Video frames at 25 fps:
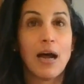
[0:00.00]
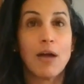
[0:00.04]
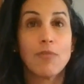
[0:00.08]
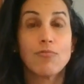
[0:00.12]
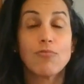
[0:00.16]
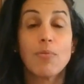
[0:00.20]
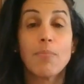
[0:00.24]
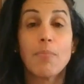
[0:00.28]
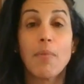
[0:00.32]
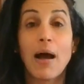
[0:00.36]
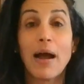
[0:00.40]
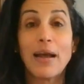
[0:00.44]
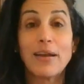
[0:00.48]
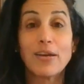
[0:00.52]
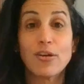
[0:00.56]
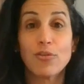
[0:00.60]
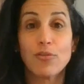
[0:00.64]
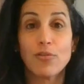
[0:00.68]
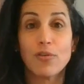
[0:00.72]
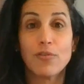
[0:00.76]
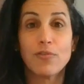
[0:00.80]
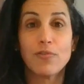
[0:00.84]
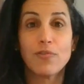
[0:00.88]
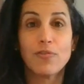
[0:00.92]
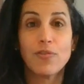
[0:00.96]

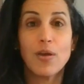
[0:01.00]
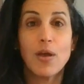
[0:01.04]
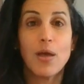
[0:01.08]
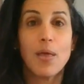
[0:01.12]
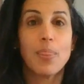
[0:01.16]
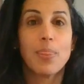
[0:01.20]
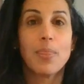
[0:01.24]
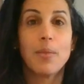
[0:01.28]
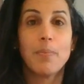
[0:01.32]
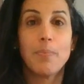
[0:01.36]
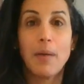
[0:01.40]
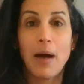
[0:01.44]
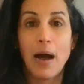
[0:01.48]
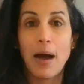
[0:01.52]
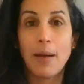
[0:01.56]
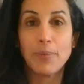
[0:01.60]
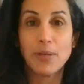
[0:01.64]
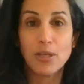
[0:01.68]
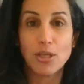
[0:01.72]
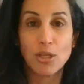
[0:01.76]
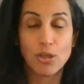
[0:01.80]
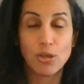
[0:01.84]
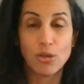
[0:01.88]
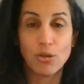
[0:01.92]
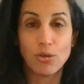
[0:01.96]
reminder of the
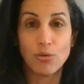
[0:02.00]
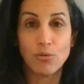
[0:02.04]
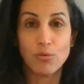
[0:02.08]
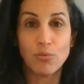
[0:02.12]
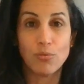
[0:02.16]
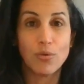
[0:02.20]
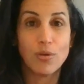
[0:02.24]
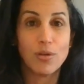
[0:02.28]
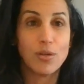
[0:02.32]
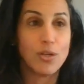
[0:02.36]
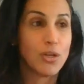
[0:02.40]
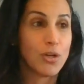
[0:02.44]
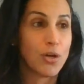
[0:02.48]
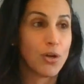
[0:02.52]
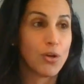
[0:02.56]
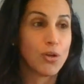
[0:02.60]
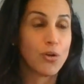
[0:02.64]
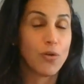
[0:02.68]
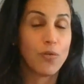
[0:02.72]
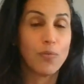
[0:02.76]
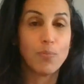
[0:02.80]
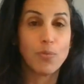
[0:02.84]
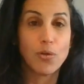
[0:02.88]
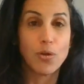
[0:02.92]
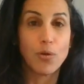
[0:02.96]
barbecue,
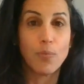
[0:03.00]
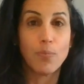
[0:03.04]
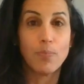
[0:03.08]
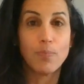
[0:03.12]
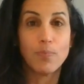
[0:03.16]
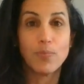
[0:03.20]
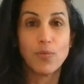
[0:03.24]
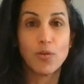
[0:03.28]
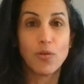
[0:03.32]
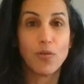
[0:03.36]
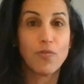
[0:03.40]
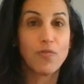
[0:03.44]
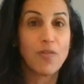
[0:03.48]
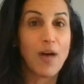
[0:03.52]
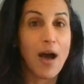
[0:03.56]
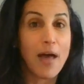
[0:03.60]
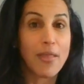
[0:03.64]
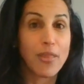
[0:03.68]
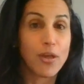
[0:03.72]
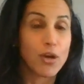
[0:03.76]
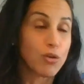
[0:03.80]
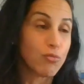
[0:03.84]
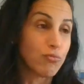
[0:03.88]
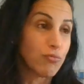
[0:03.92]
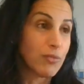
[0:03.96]
your
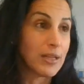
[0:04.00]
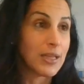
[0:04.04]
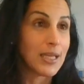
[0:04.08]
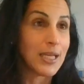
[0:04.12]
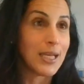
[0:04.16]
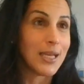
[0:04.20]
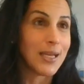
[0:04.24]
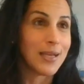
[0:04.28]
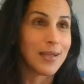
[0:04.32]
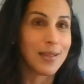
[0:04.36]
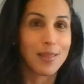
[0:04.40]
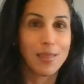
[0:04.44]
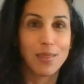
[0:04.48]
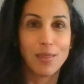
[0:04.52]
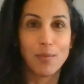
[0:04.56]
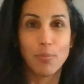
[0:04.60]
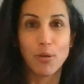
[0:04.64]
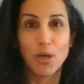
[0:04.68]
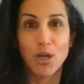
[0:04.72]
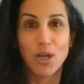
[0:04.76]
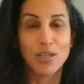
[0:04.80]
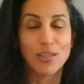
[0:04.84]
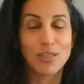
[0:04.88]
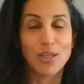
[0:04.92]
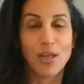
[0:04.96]
father grilling the
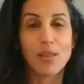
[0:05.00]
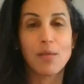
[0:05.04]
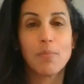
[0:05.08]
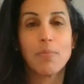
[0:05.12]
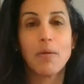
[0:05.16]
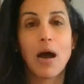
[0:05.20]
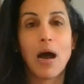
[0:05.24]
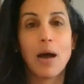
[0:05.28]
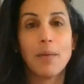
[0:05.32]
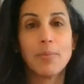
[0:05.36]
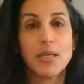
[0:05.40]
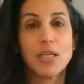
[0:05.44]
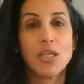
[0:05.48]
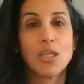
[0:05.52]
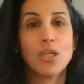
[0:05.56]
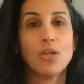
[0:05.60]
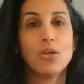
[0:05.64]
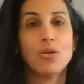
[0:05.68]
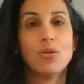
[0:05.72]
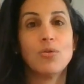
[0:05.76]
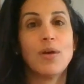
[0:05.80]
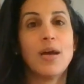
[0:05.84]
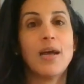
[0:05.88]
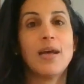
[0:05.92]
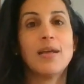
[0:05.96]
burgers on the
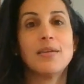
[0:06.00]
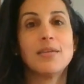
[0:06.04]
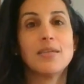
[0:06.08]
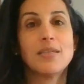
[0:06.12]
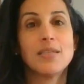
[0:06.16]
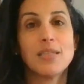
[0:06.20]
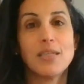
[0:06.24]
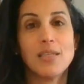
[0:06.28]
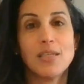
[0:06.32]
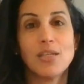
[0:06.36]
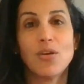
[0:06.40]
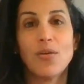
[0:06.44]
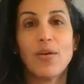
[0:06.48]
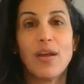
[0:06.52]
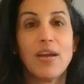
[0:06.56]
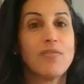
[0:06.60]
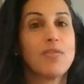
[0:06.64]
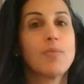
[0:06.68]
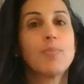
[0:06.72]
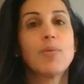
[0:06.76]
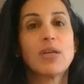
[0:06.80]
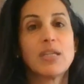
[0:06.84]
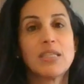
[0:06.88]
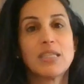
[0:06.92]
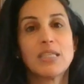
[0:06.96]
barbecue, and
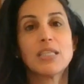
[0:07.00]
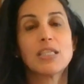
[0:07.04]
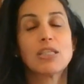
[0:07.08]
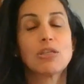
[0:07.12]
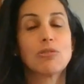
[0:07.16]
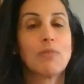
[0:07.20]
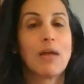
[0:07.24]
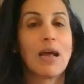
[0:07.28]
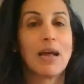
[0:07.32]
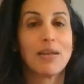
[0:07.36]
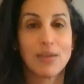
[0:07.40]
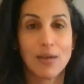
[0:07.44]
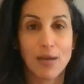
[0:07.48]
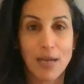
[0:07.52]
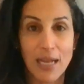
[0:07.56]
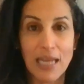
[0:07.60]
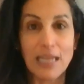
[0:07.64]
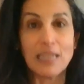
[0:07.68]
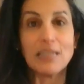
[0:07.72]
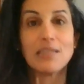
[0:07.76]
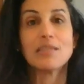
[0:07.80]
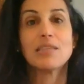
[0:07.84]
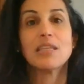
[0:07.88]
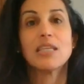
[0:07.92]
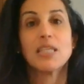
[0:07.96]
everybody sits around and
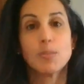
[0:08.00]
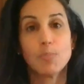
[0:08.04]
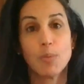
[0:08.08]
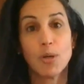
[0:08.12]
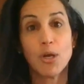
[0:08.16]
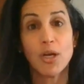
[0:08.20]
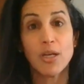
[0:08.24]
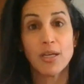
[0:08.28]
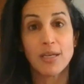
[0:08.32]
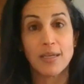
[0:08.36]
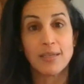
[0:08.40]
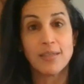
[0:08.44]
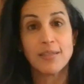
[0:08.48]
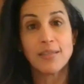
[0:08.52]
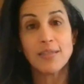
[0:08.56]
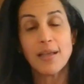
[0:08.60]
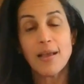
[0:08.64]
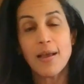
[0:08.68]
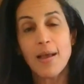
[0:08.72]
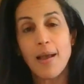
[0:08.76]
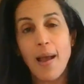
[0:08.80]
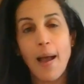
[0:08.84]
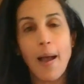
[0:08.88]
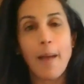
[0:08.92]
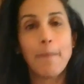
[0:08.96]
eats these burgers.
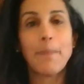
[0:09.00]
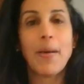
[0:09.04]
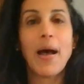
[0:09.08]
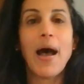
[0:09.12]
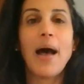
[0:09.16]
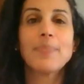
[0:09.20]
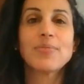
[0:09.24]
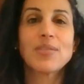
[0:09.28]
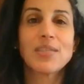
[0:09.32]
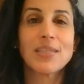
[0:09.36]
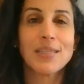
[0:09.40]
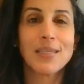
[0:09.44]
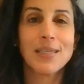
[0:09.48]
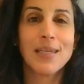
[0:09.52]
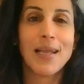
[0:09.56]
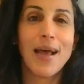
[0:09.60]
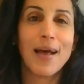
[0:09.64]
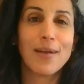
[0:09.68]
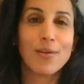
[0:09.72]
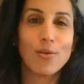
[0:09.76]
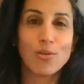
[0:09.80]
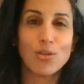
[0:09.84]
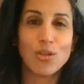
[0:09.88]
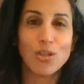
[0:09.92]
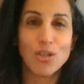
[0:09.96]
And perhaps as an
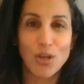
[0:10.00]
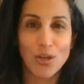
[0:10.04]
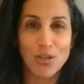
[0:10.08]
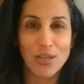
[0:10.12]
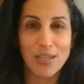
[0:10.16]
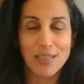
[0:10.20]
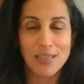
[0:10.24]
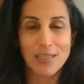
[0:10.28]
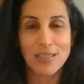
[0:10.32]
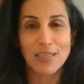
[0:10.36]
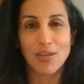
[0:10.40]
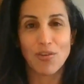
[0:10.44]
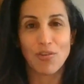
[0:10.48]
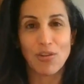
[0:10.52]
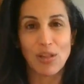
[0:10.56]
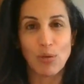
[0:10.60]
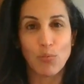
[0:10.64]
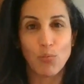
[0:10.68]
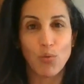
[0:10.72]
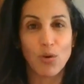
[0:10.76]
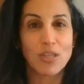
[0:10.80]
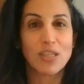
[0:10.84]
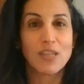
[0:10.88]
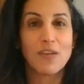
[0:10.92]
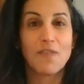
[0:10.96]
adult you don't necessarily
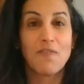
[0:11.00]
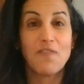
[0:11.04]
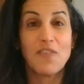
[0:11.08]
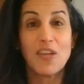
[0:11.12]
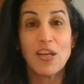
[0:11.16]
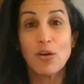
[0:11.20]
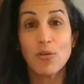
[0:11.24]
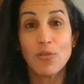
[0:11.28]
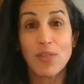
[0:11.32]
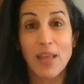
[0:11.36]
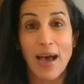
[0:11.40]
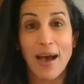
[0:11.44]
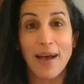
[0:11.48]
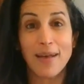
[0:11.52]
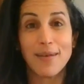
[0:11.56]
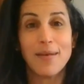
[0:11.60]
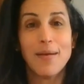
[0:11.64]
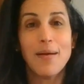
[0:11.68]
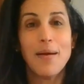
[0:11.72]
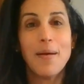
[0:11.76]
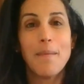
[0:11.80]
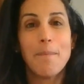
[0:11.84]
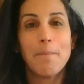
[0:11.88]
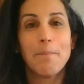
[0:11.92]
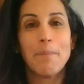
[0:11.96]
want to feel that,
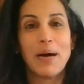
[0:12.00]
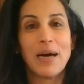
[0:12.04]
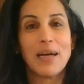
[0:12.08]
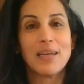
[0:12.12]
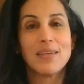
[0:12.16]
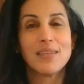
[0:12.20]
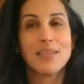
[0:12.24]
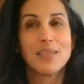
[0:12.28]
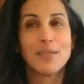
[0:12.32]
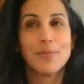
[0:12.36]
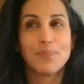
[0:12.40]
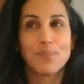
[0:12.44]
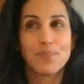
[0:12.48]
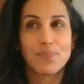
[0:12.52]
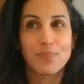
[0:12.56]
but